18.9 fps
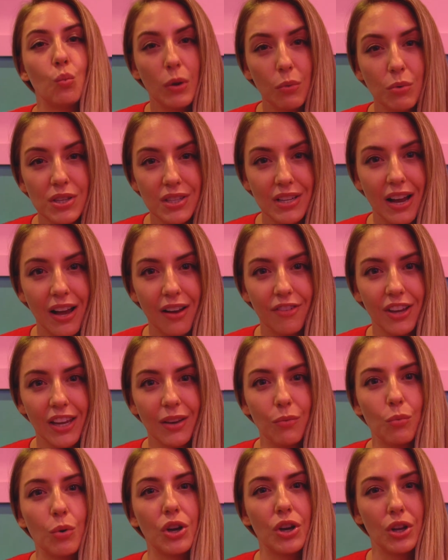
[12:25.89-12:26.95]
We were
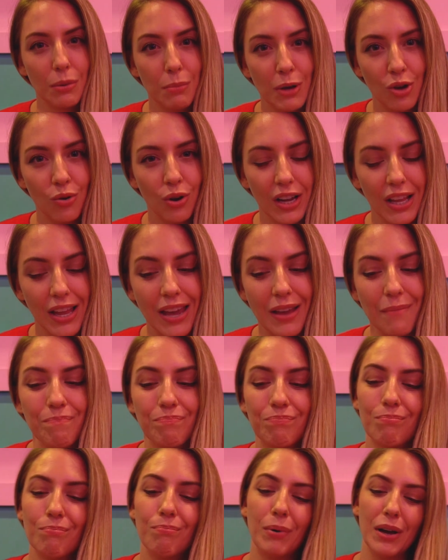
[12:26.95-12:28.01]
starving, we were going to be greedy,
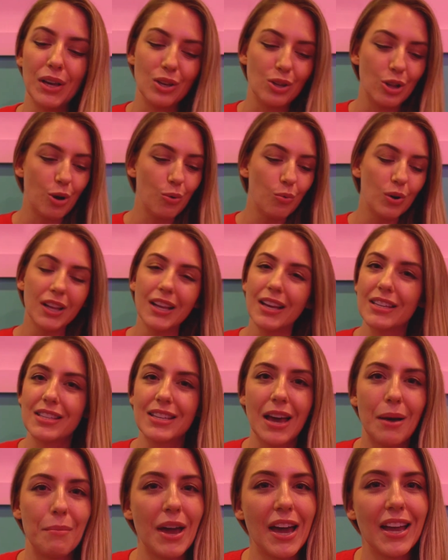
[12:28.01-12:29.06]
but you know what?
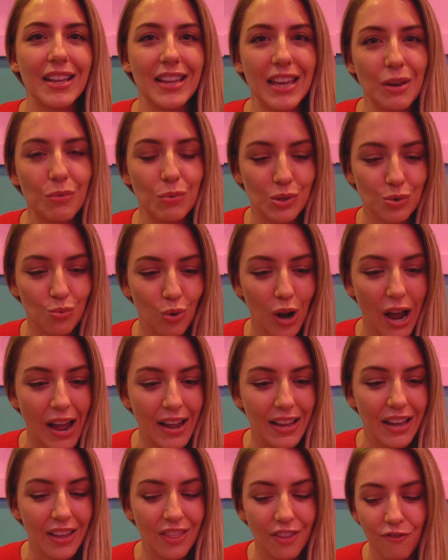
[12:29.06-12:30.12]
It's come out and he was
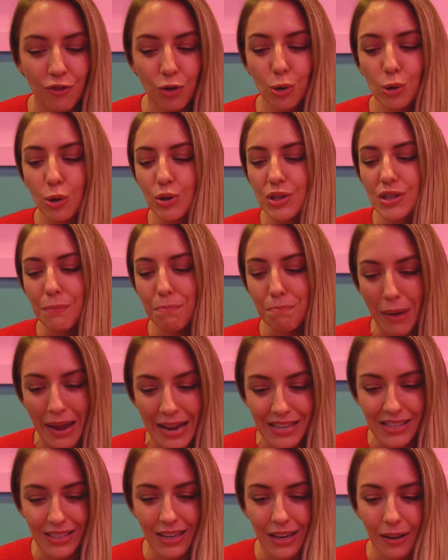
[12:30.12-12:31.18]
right, and the food looks
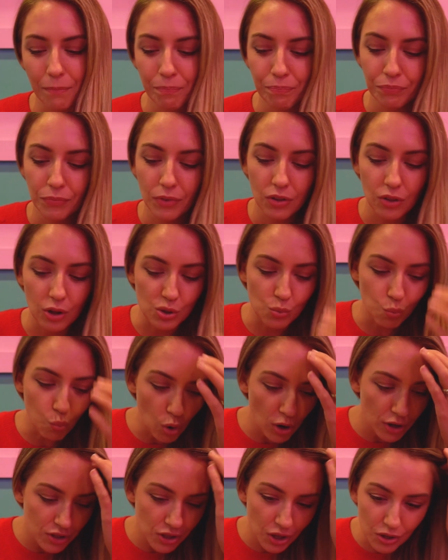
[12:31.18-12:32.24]
amazing. Those
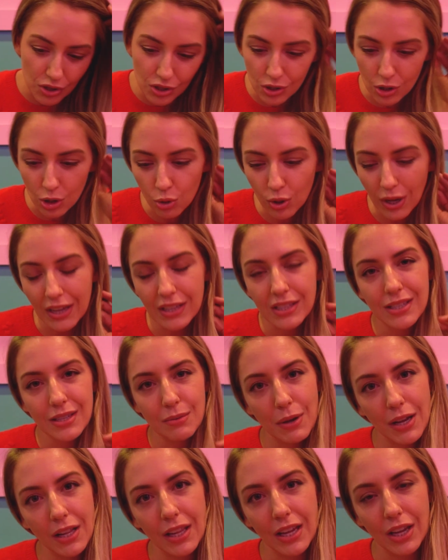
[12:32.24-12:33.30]
wontons look and
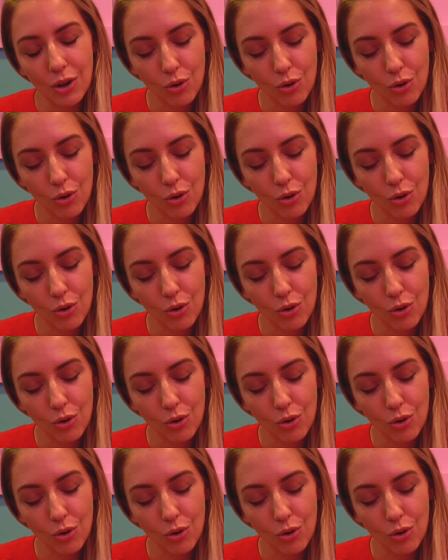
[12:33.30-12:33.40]
smell